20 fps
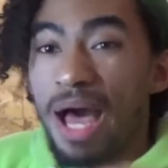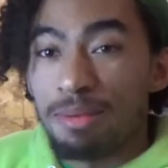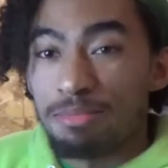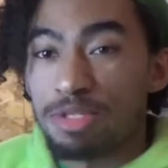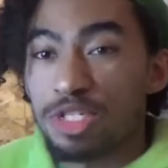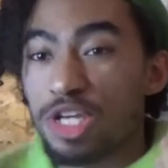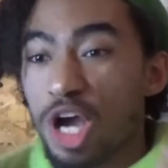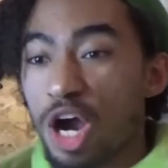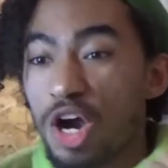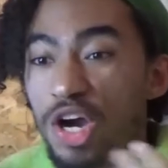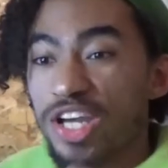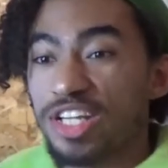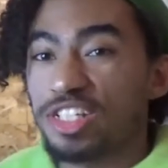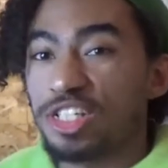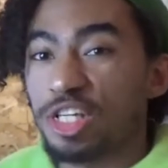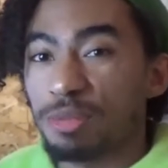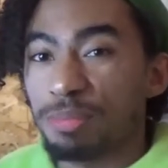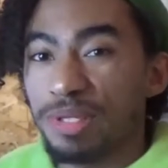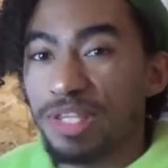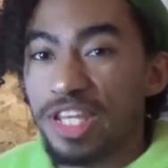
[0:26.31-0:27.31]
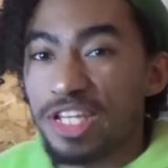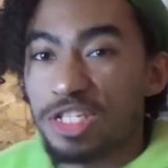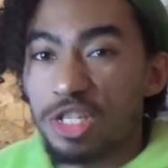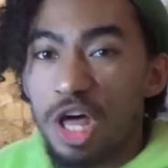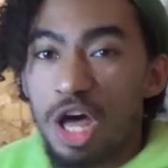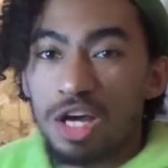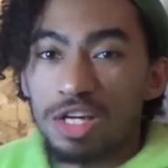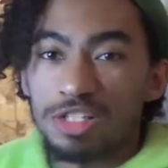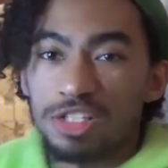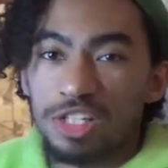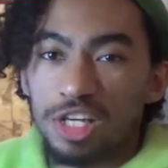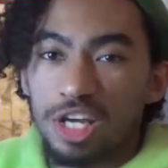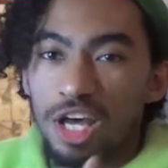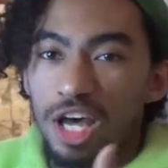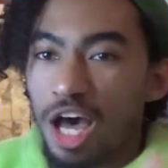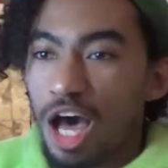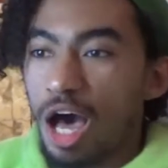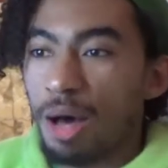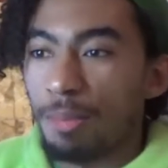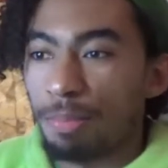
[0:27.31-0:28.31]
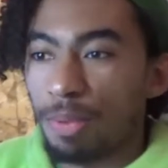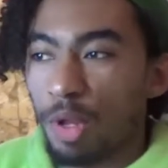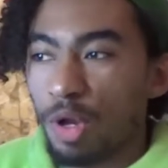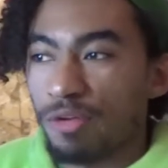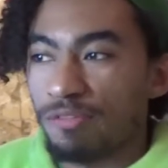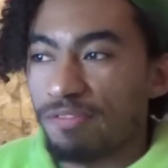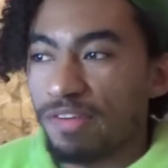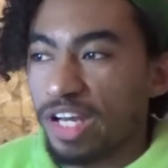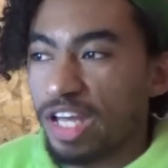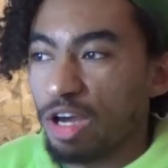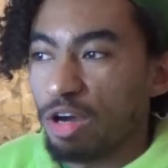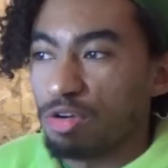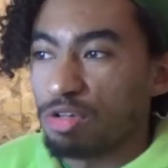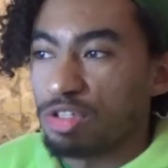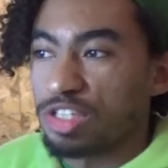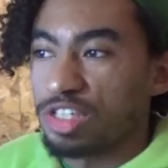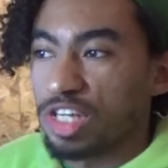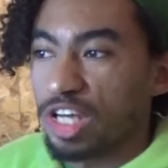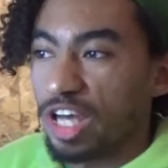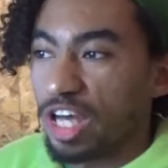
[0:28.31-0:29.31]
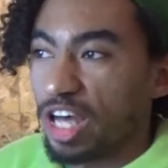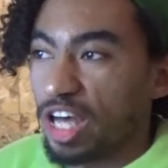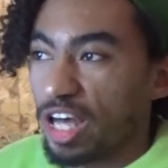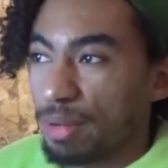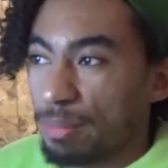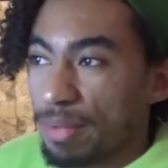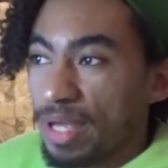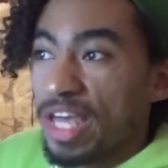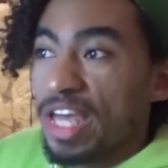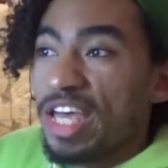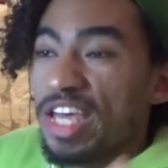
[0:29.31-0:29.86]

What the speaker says: I'm sorry it took me this long to upload a video to